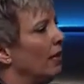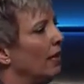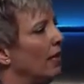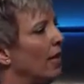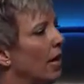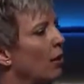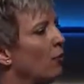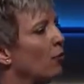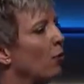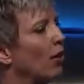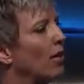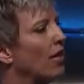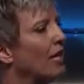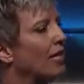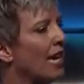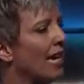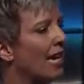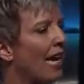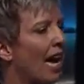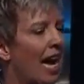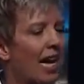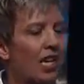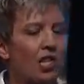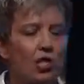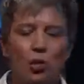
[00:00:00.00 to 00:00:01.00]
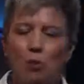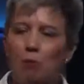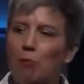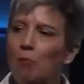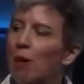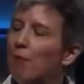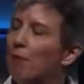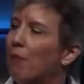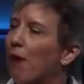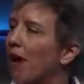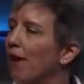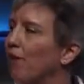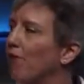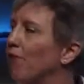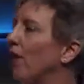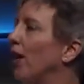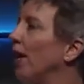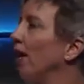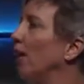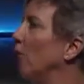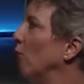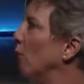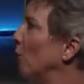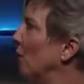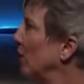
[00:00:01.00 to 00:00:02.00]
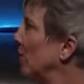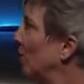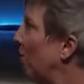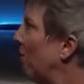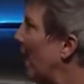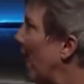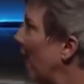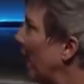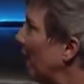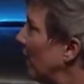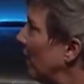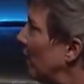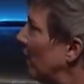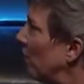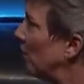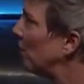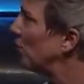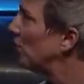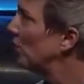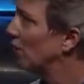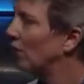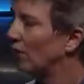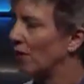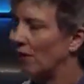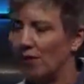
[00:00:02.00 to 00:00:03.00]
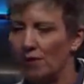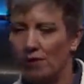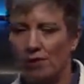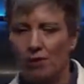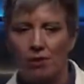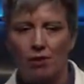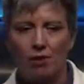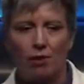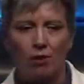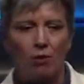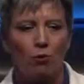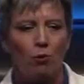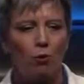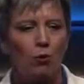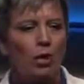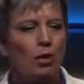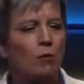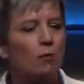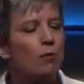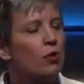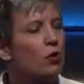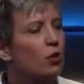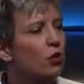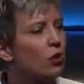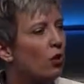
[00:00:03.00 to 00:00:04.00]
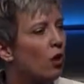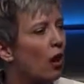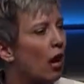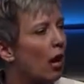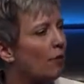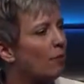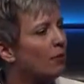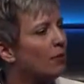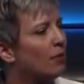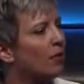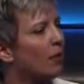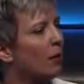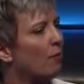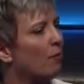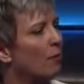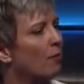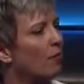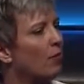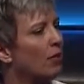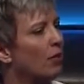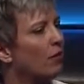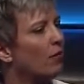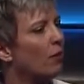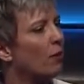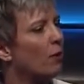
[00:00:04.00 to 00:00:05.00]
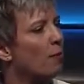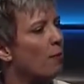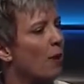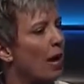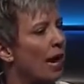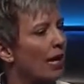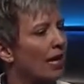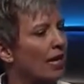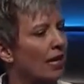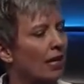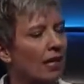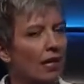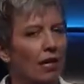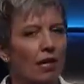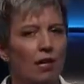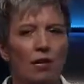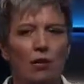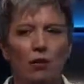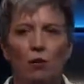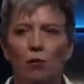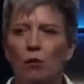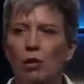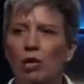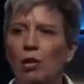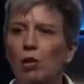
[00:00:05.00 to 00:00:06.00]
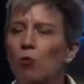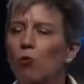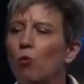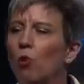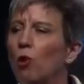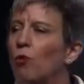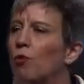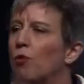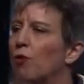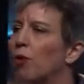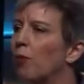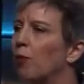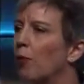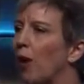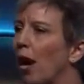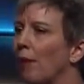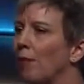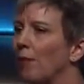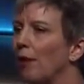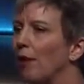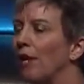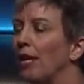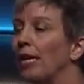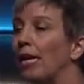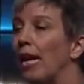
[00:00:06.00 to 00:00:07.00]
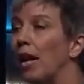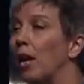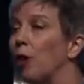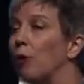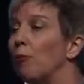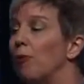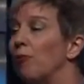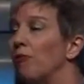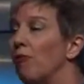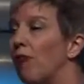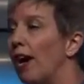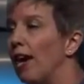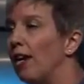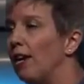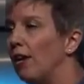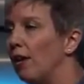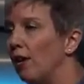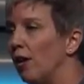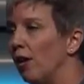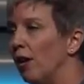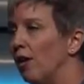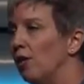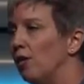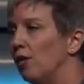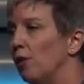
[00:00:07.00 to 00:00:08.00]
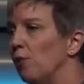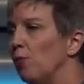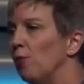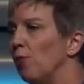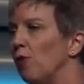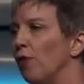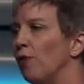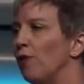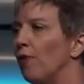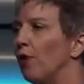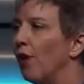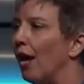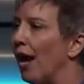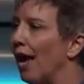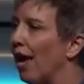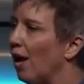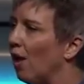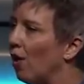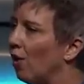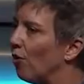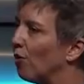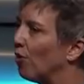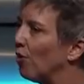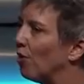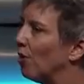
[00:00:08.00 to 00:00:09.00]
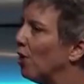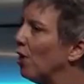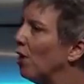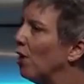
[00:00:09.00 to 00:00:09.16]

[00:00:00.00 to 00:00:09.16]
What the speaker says: Then we're going to take action by modifying the risk factors. We can prescribe supplements for the macula. We can work with the primary care provider to improve their health,